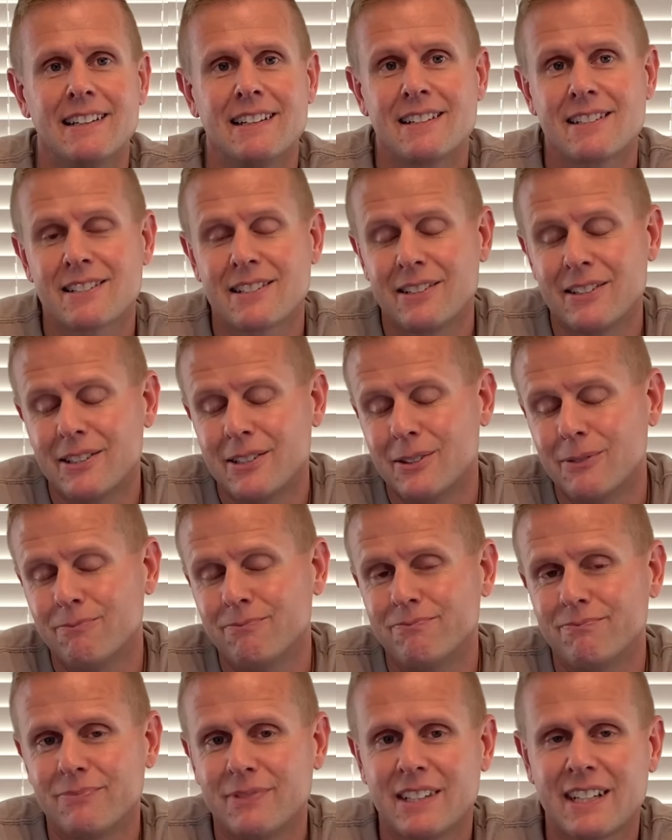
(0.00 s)
So
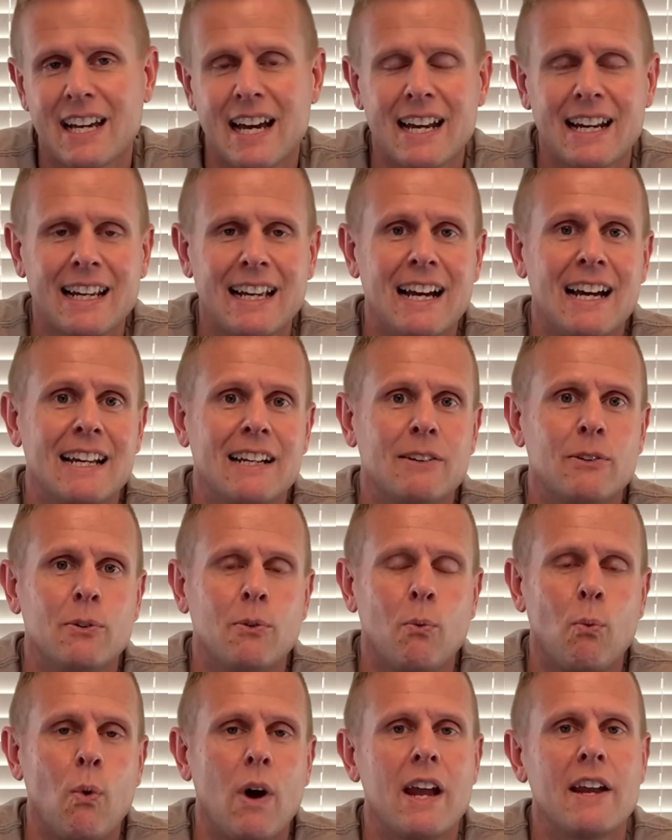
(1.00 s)
you got to kind
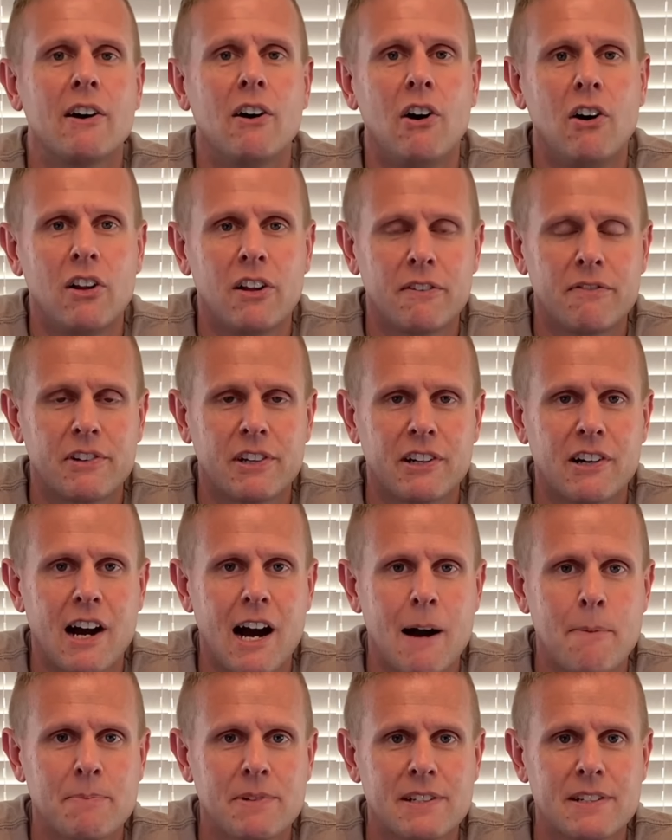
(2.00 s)
of weigh all of your
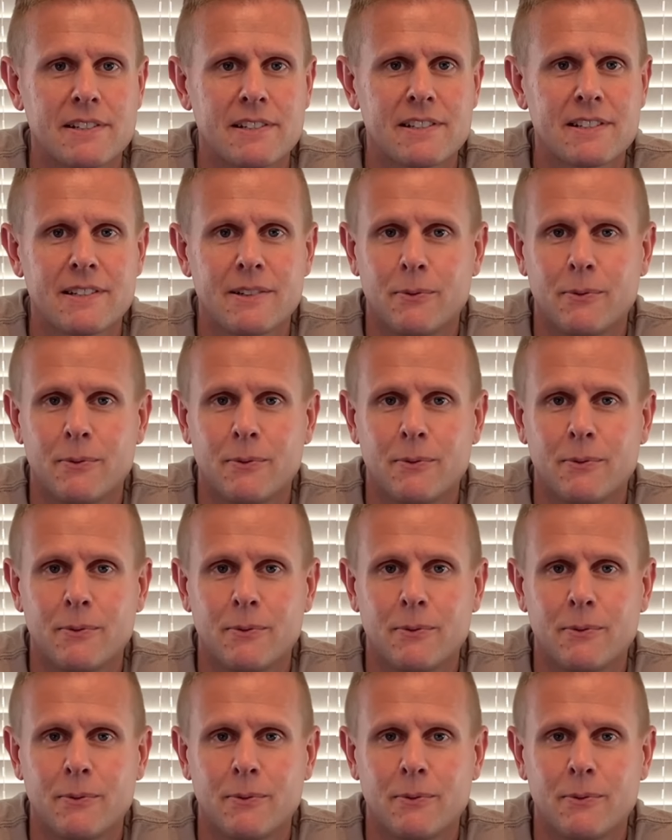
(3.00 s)
options.